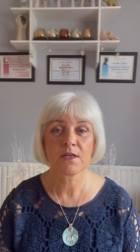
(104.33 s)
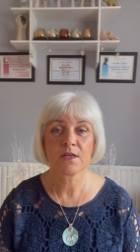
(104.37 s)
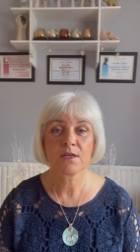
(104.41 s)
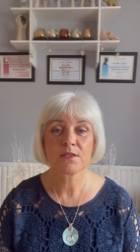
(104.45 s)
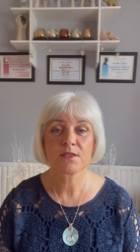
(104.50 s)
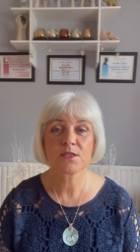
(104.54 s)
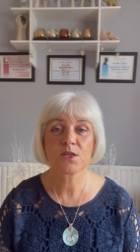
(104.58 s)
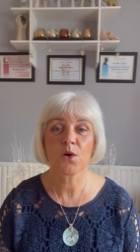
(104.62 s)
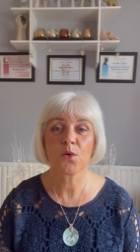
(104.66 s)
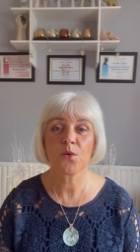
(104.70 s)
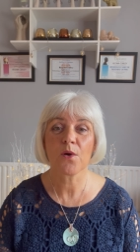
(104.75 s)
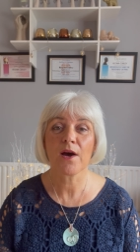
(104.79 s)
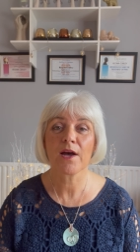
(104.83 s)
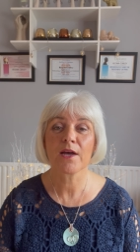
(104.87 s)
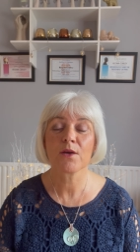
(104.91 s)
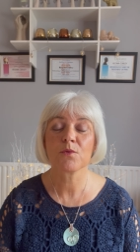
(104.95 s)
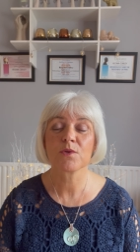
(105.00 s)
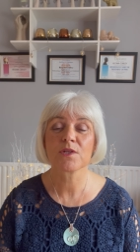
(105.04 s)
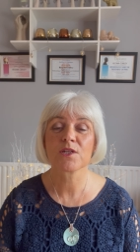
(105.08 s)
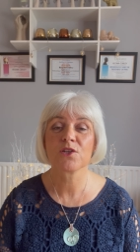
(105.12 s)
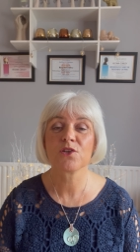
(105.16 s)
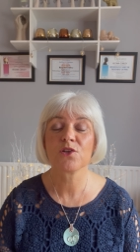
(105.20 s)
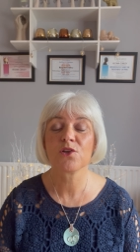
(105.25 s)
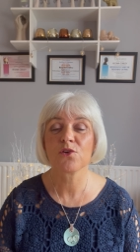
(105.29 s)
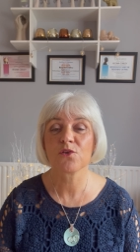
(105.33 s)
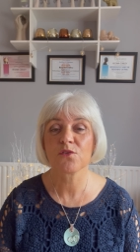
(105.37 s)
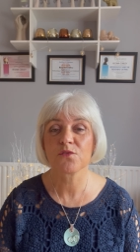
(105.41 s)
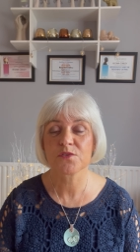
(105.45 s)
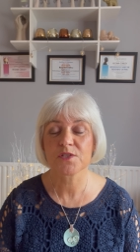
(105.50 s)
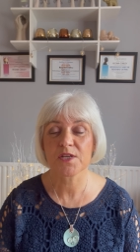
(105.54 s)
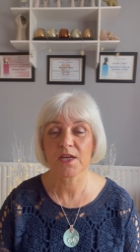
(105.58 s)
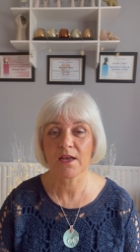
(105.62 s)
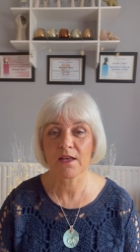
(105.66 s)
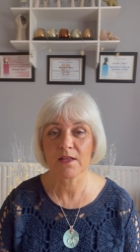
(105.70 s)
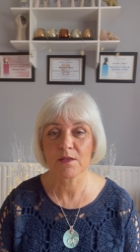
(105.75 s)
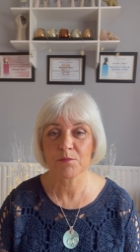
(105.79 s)
So I would love
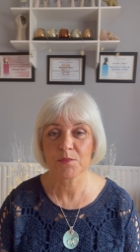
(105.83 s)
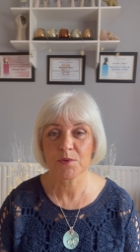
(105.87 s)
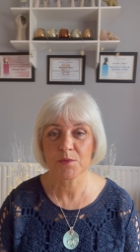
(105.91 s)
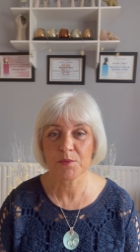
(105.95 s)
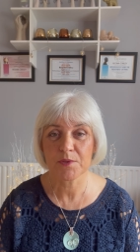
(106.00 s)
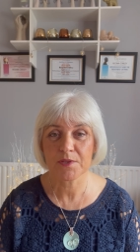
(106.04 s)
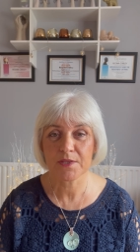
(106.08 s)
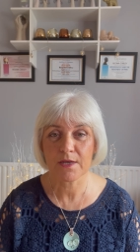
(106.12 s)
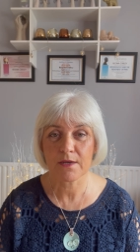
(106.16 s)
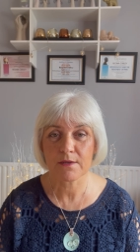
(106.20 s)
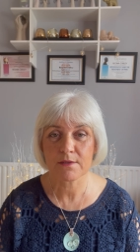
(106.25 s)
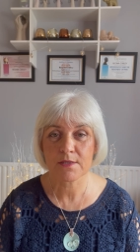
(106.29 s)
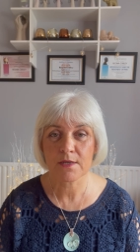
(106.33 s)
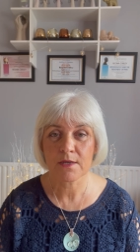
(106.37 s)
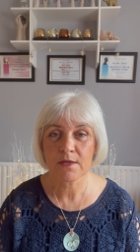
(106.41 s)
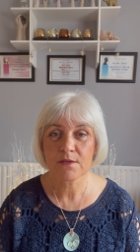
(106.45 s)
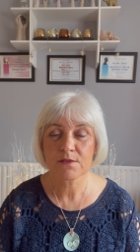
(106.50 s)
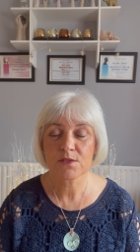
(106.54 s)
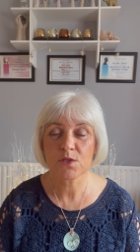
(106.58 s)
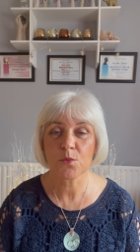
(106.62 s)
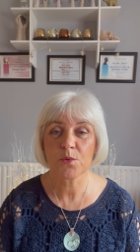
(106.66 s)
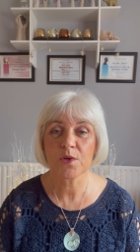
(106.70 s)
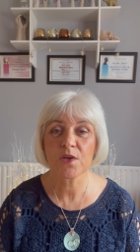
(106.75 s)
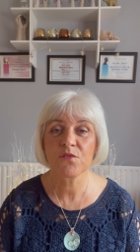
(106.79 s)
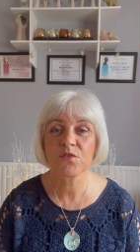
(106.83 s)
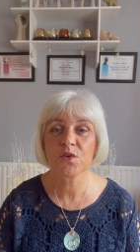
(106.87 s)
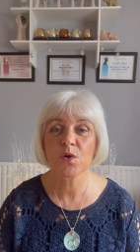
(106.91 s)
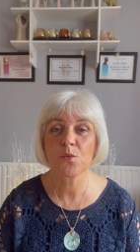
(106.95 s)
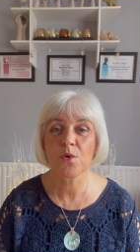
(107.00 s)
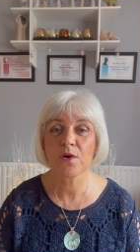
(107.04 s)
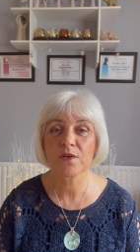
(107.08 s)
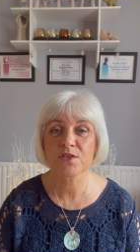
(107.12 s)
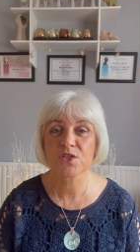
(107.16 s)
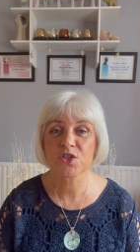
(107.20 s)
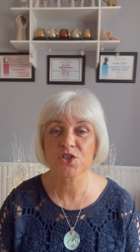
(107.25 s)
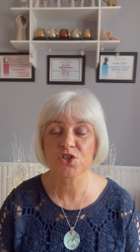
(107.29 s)
to help you with that. So if you
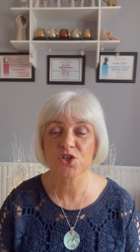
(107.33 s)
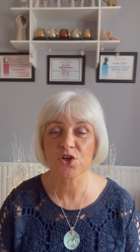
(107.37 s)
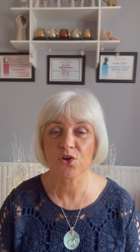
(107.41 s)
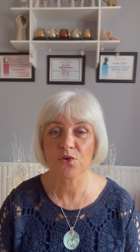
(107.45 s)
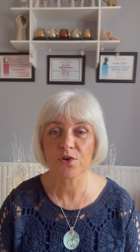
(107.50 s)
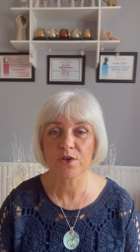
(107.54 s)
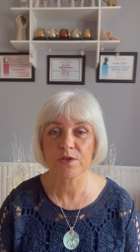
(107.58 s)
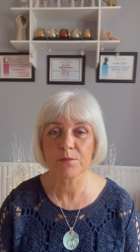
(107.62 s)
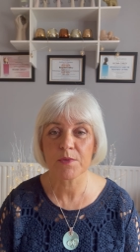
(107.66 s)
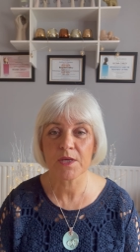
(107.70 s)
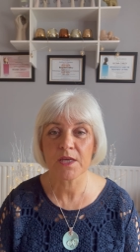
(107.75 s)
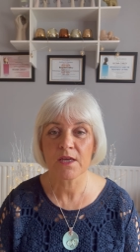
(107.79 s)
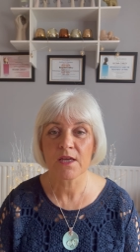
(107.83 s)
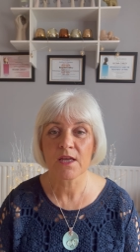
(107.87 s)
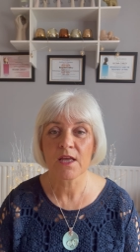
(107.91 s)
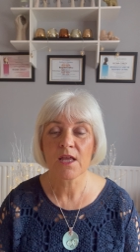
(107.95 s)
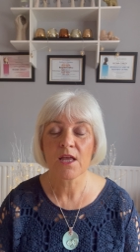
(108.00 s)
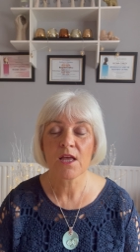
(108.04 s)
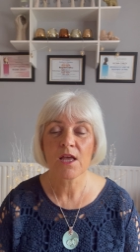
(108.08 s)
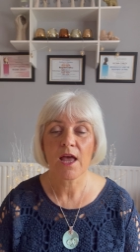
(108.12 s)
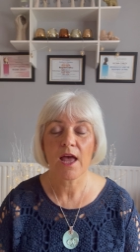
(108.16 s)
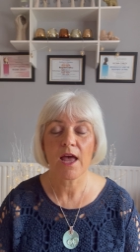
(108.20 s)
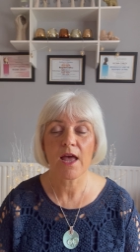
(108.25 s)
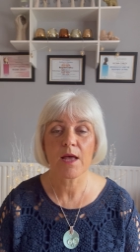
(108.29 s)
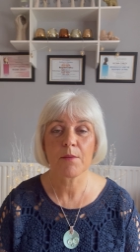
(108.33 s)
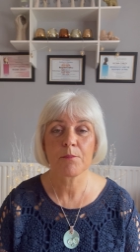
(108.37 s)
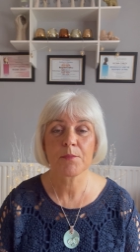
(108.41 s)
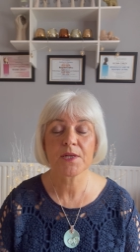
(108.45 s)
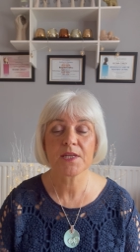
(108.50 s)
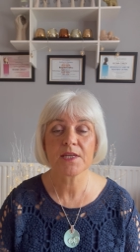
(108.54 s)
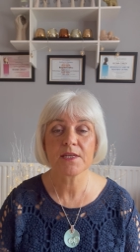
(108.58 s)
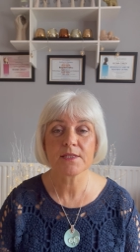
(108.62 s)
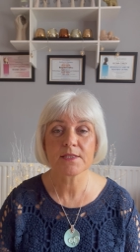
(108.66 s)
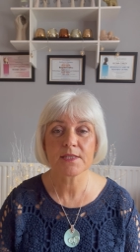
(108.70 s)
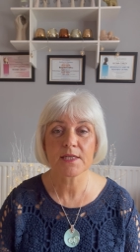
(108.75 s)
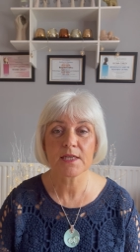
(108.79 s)
want to join me, uh,
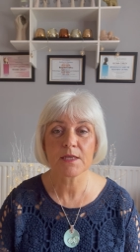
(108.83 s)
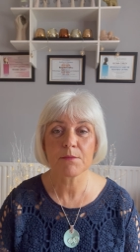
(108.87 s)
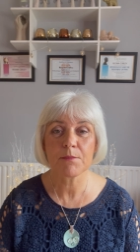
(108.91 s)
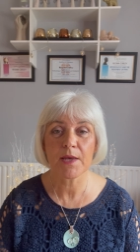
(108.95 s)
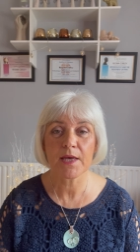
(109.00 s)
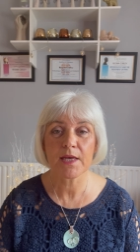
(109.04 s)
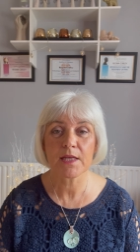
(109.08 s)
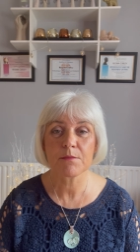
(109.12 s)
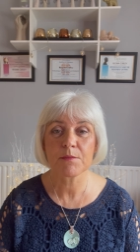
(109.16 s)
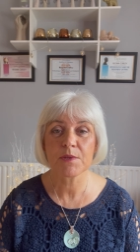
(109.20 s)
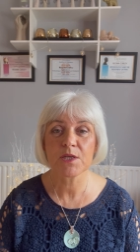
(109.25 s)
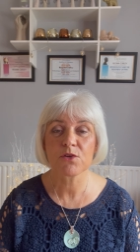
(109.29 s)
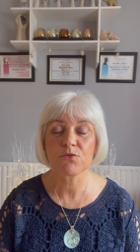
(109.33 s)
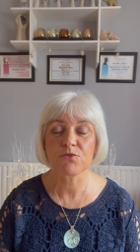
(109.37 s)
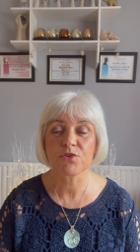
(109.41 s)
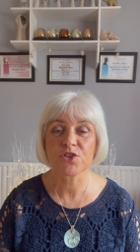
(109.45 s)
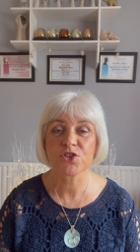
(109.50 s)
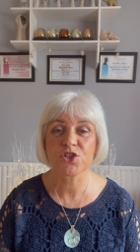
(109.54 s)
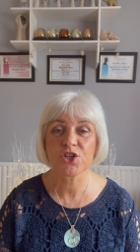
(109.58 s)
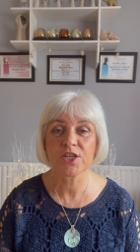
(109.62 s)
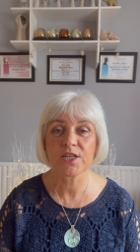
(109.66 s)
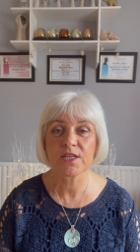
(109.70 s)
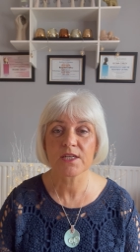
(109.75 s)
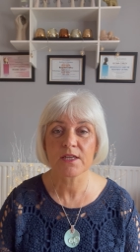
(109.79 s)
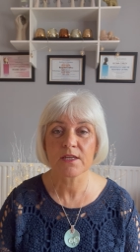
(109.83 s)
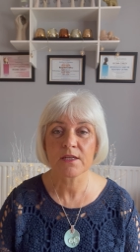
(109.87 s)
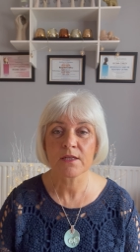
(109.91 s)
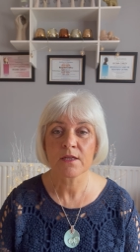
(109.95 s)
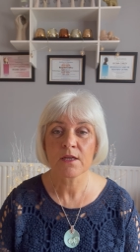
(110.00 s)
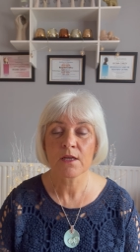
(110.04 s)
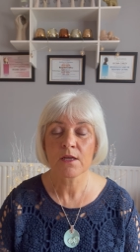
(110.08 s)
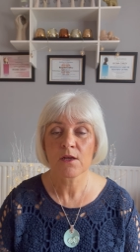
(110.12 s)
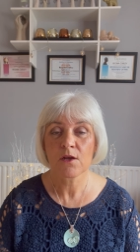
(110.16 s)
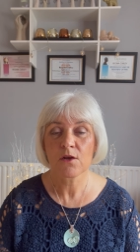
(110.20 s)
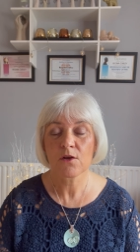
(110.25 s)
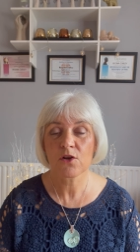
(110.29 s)
please email me, Regina
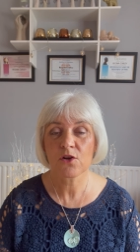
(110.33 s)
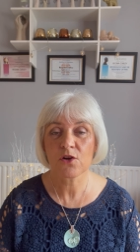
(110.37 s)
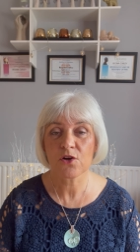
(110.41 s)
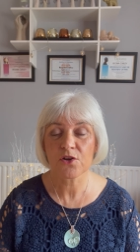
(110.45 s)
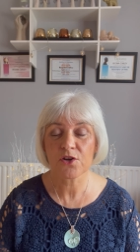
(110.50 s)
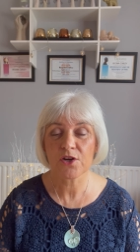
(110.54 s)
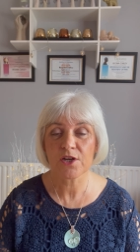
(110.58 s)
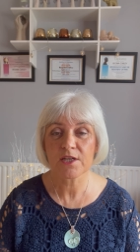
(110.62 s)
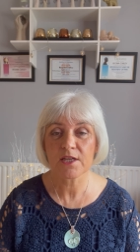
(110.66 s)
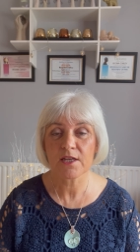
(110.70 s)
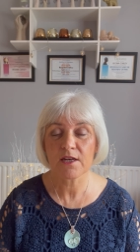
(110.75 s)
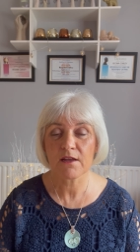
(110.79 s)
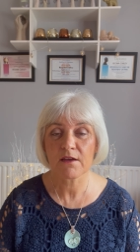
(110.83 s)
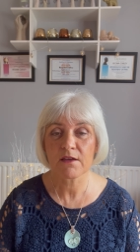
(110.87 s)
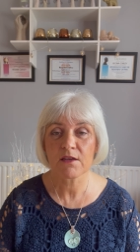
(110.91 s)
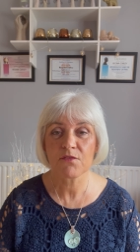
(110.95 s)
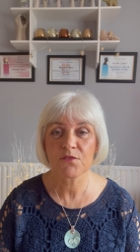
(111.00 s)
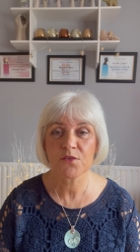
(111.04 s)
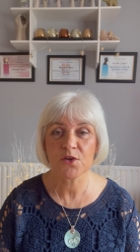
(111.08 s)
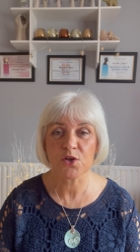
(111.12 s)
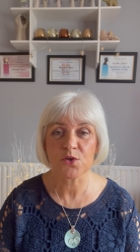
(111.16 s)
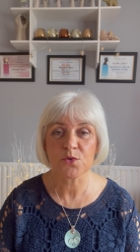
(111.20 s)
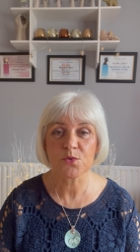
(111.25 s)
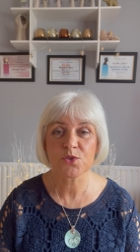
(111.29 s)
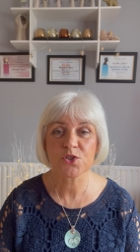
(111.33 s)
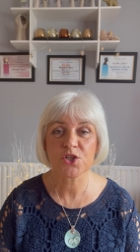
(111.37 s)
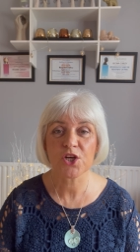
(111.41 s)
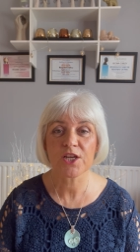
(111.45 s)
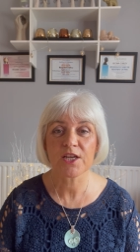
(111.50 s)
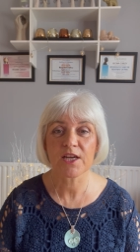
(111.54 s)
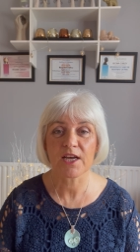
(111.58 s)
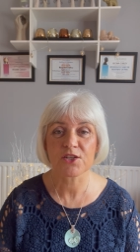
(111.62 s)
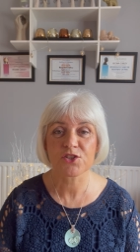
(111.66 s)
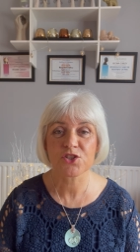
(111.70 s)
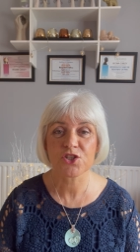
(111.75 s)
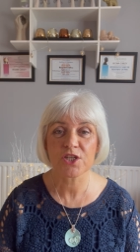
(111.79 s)
curleylifecoaching
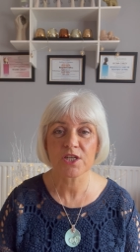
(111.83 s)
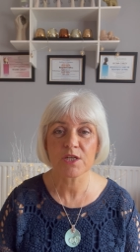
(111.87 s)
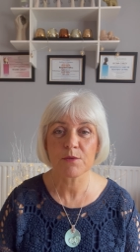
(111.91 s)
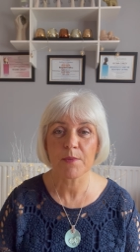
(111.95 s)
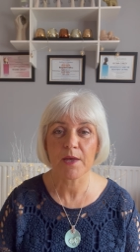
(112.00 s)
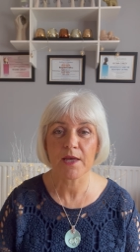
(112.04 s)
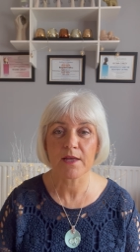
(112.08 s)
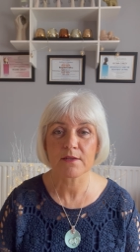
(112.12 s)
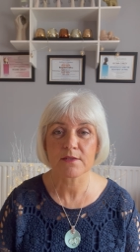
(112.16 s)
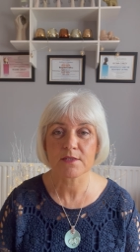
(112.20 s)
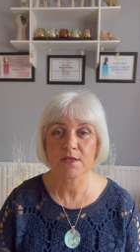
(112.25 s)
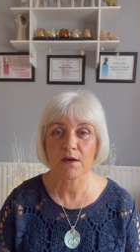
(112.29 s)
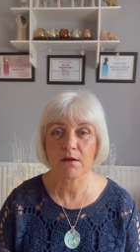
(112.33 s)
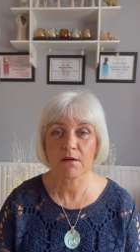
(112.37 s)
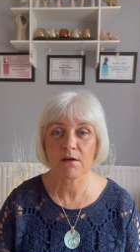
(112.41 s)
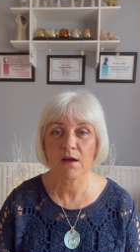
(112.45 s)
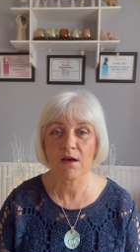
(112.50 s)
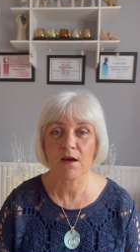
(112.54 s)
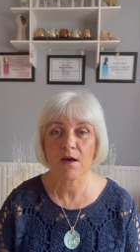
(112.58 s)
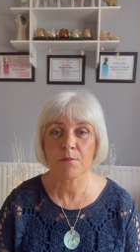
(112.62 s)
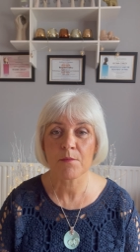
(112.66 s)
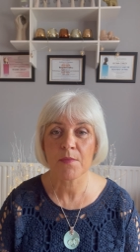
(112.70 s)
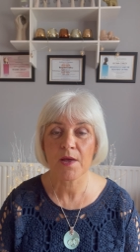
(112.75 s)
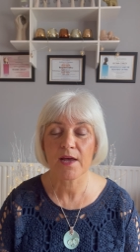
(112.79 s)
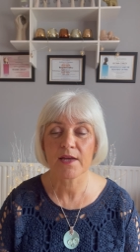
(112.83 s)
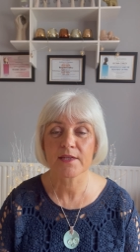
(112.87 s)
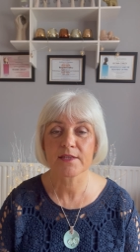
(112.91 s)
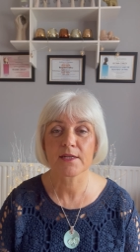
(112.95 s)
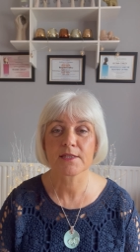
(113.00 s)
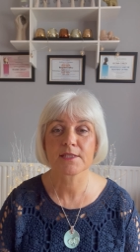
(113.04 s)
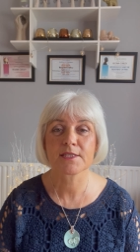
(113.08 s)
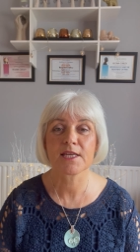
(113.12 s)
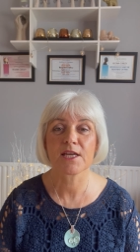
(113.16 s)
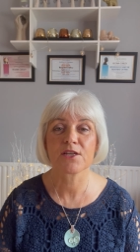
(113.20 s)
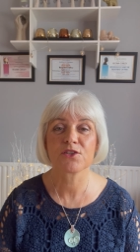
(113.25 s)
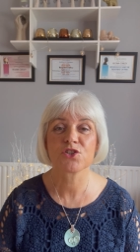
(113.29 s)
at gmail.com and I'll
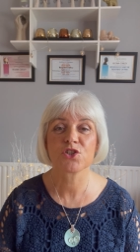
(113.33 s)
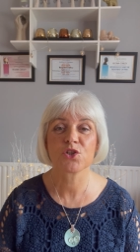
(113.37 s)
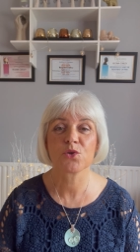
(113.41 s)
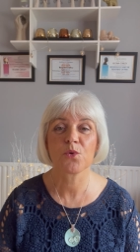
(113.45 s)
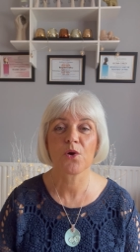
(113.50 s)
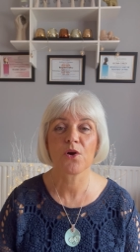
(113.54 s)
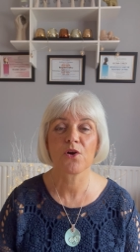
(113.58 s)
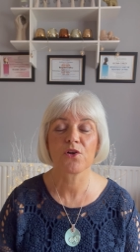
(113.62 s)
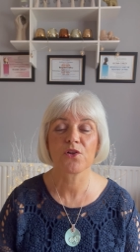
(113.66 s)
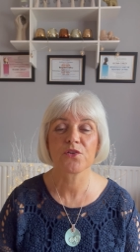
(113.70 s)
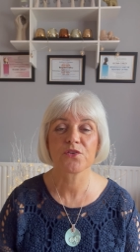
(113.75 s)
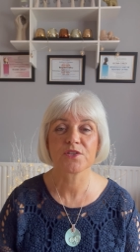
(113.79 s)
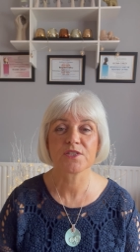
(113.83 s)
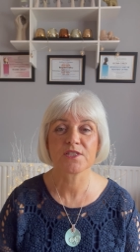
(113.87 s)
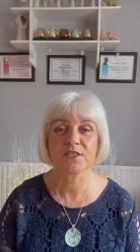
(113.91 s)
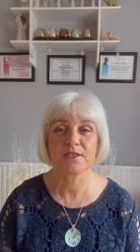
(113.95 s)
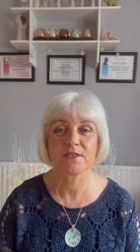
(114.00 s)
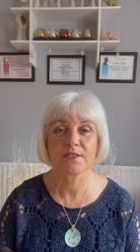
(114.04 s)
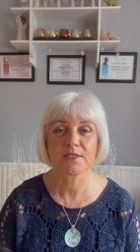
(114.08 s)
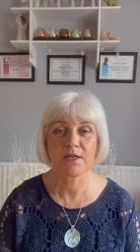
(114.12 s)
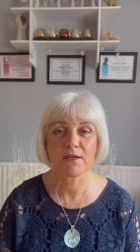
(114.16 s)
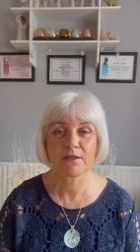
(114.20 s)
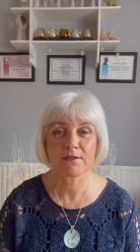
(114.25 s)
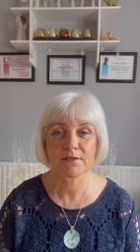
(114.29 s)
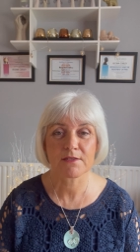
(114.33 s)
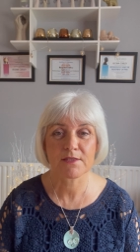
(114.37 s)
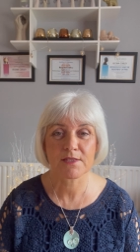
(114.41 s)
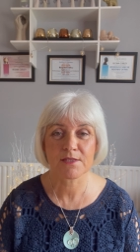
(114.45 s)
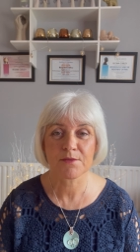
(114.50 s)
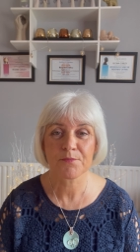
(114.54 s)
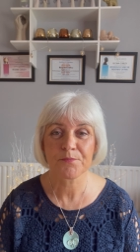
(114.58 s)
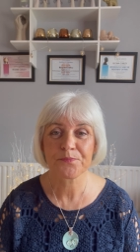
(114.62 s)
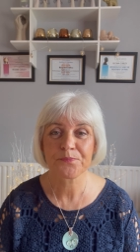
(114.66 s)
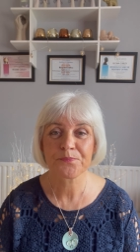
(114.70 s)
send you all the details.